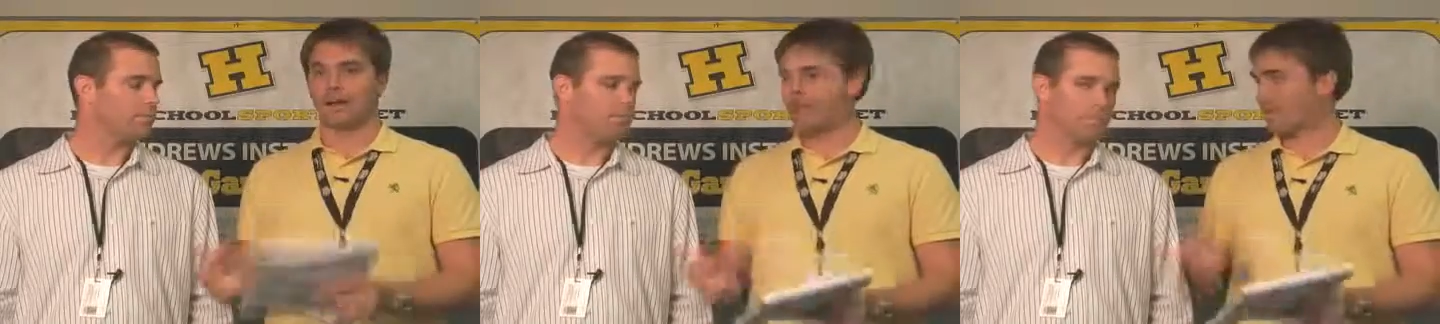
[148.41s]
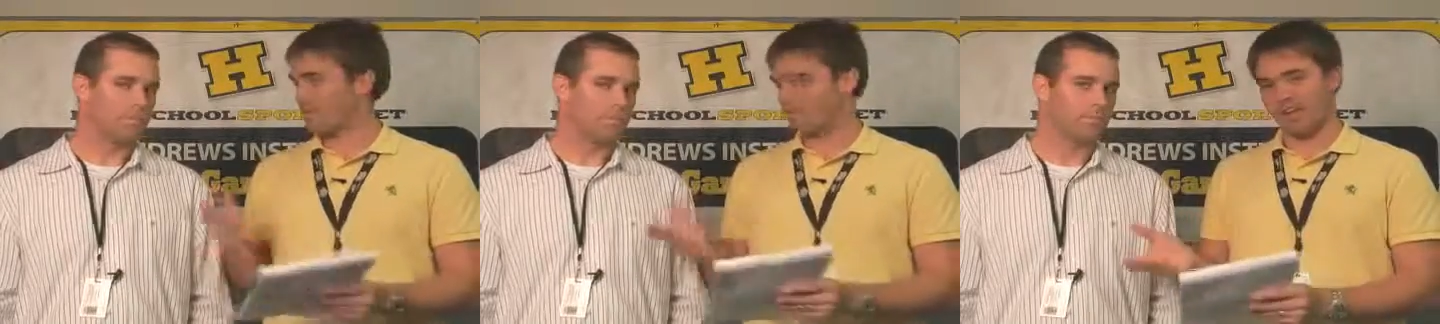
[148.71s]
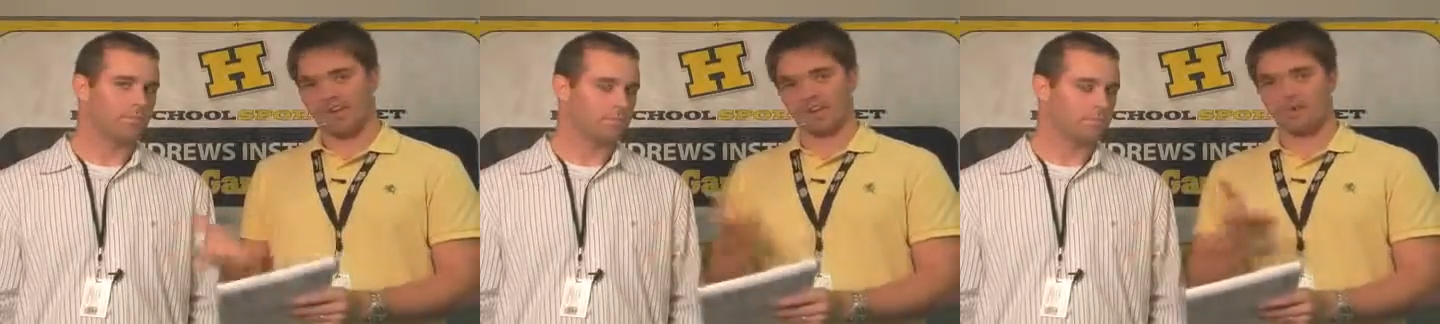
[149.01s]
Speaker 1: Again,
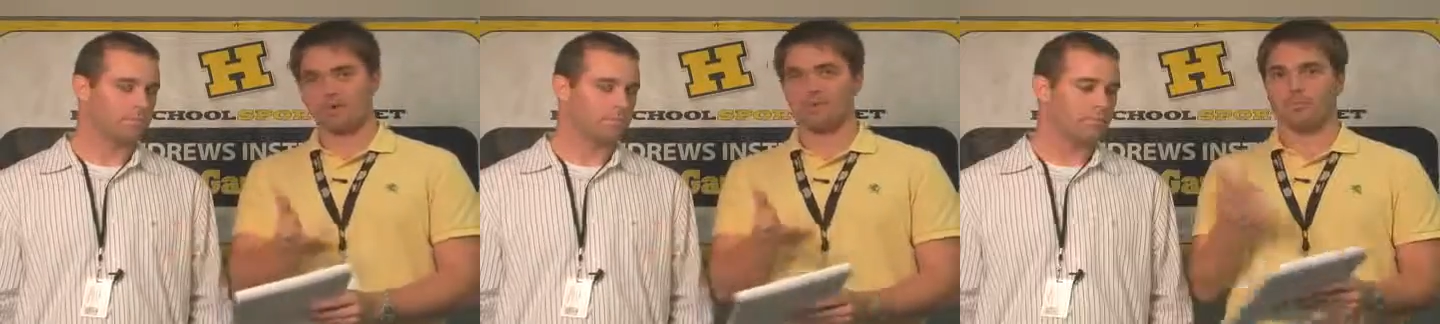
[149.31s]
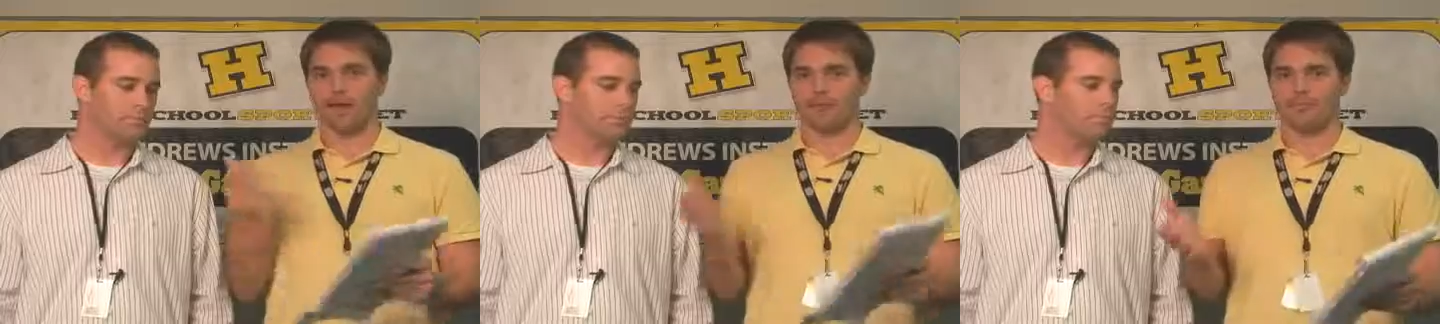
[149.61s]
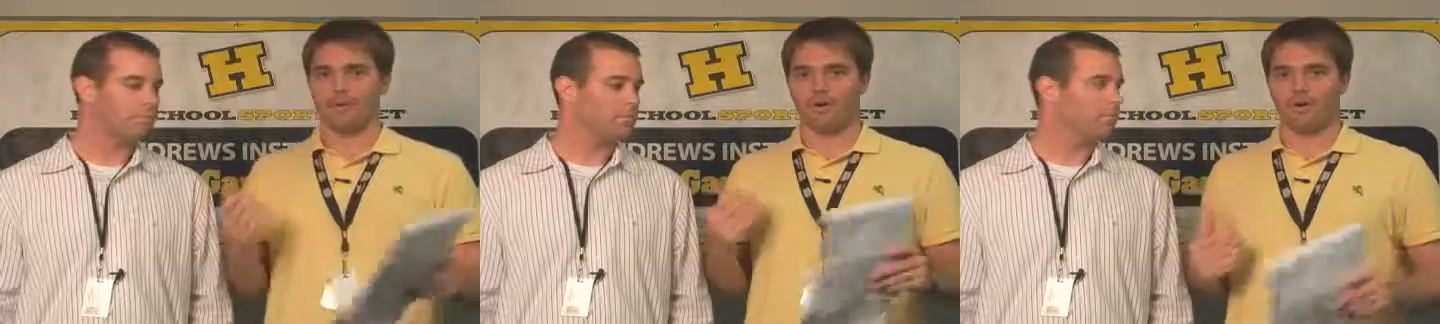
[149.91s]
every Saturday morning we'll
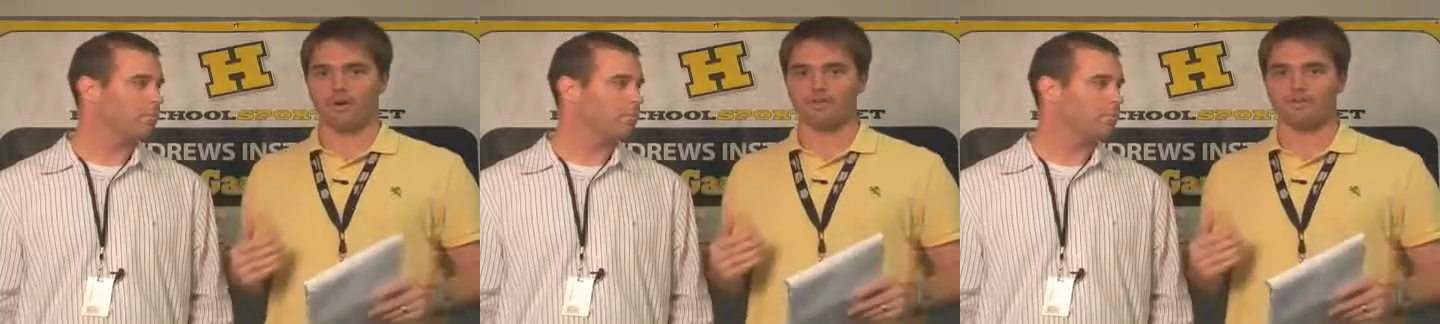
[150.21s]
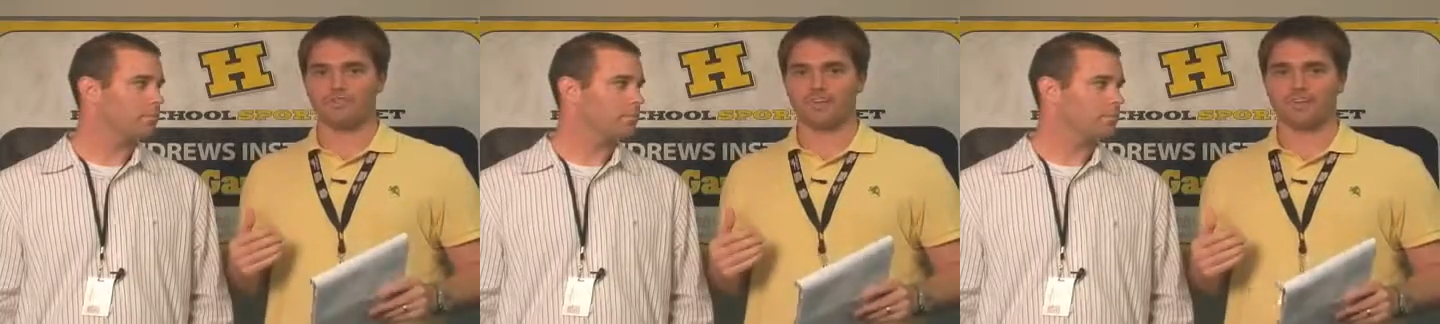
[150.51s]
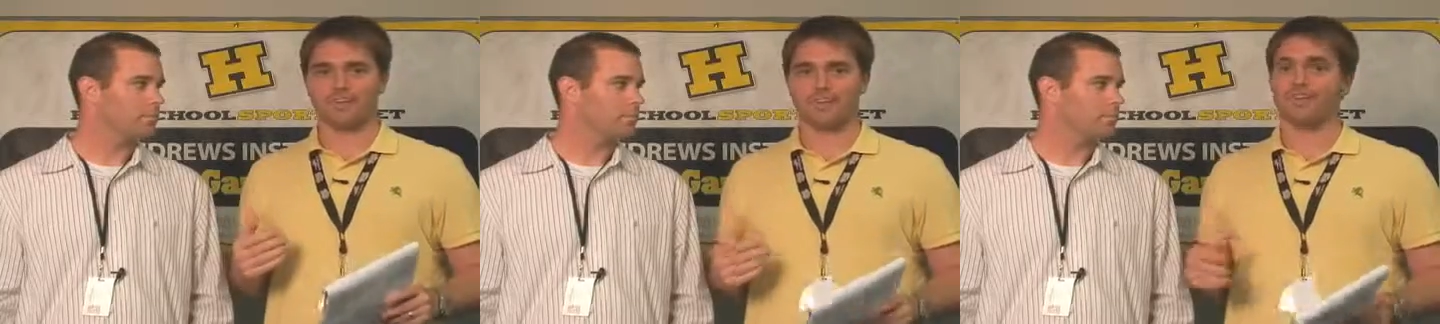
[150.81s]
have our
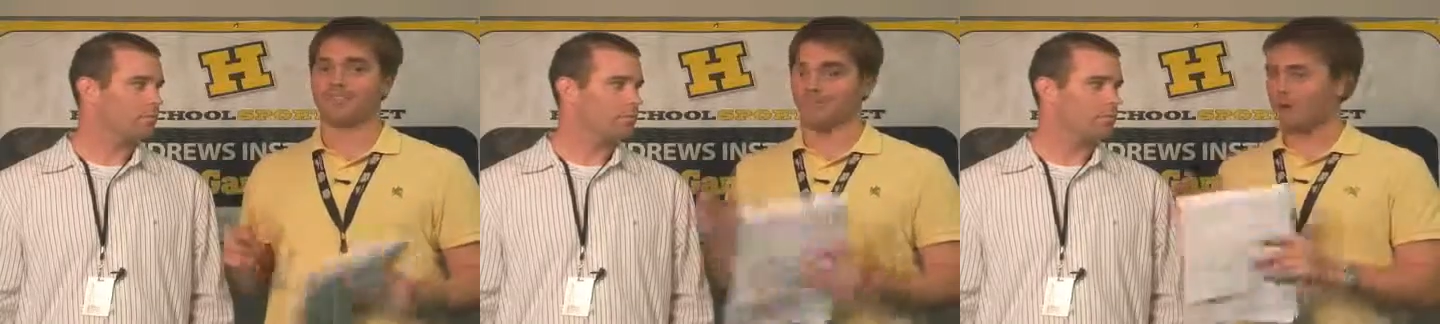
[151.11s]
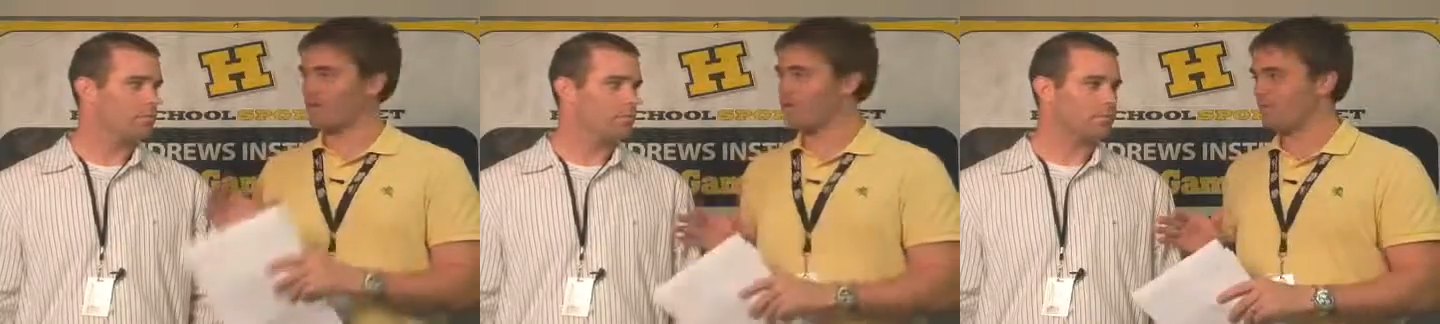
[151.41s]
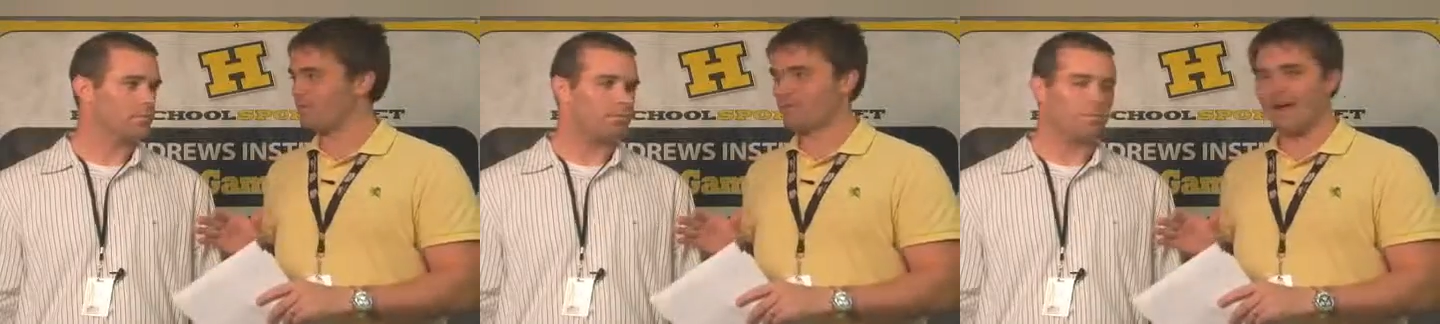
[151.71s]
check my stats. Our
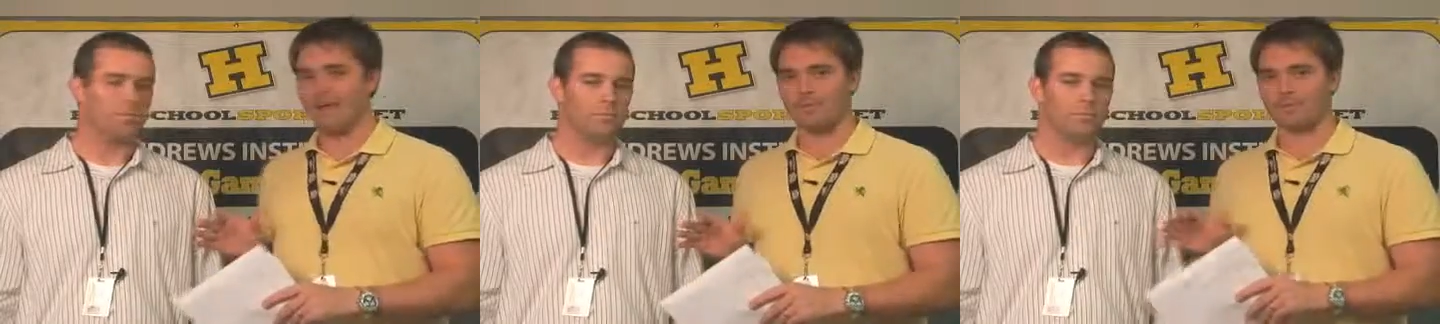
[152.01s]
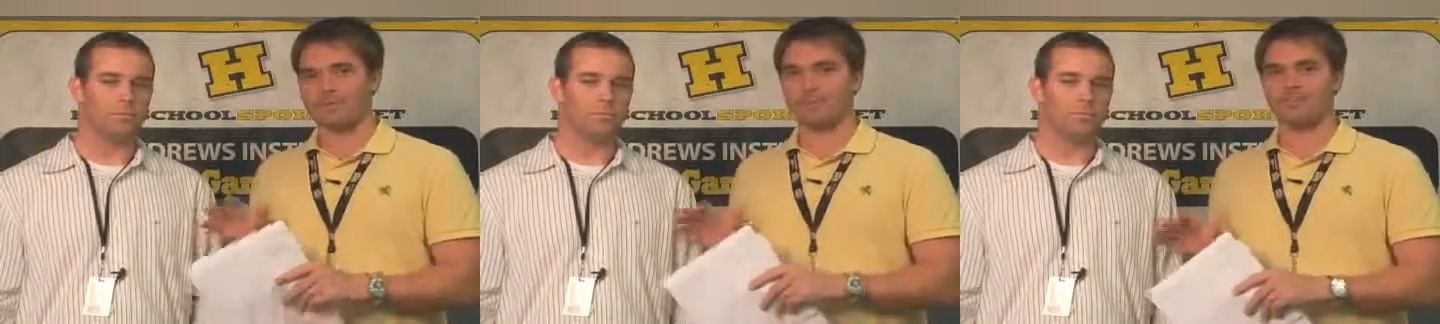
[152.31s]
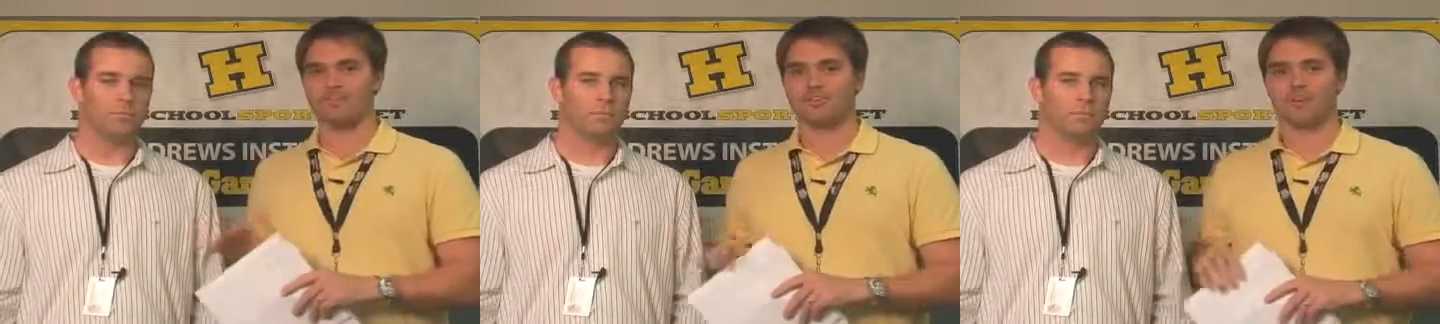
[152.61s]
model will be back with the
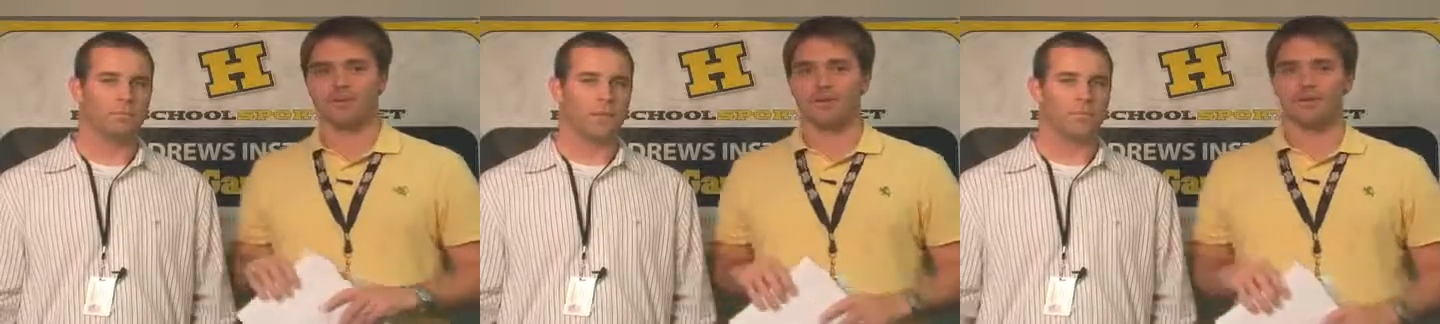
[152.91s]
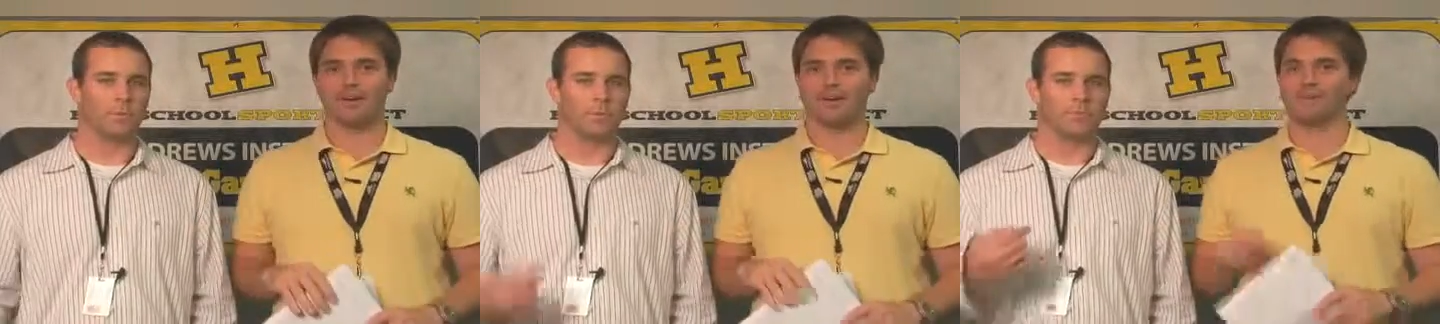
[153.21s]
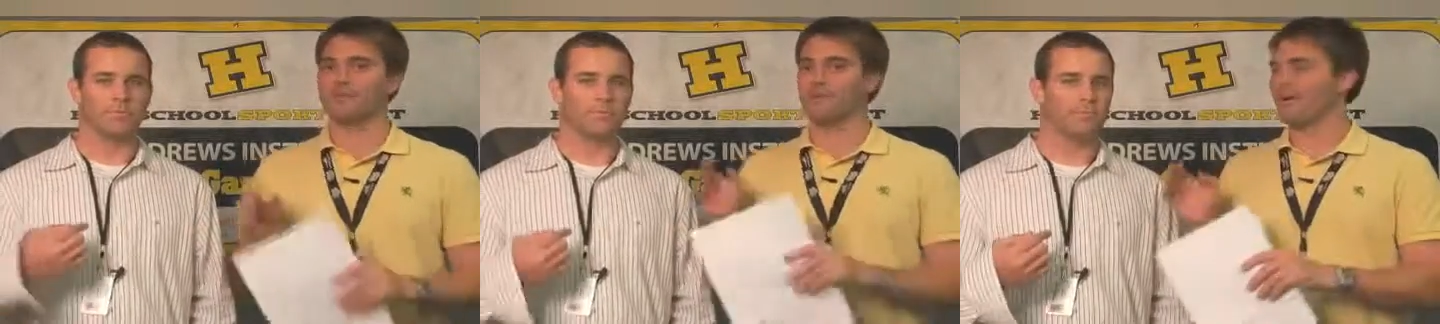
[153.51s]
T-shirt. That's We're going
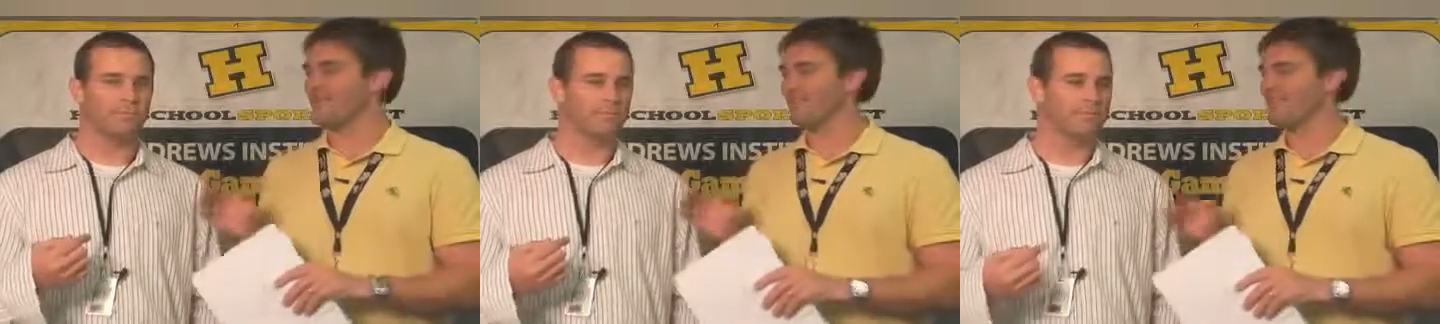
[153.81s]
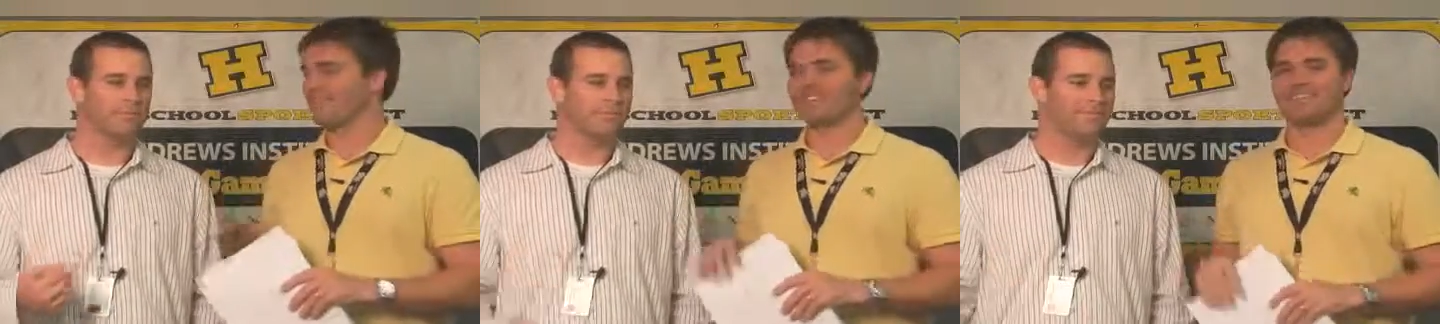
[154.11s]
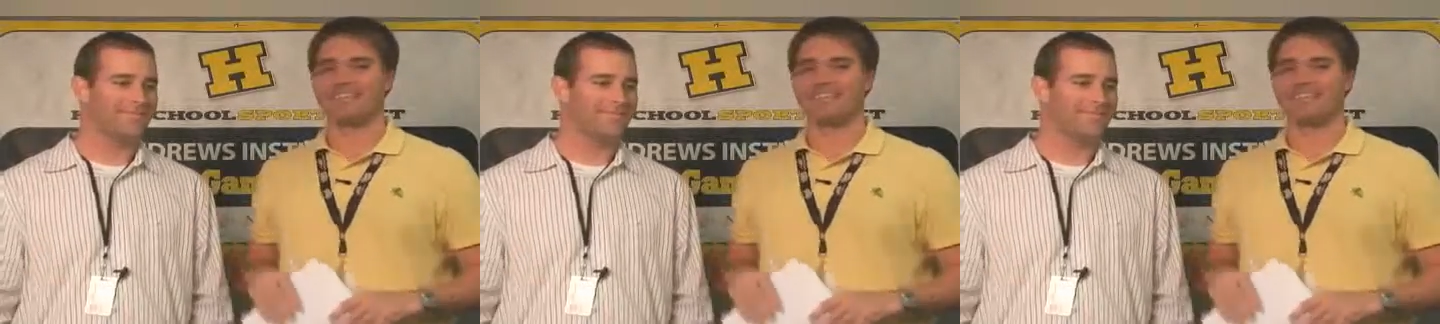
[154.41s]
to get him to wear it one of these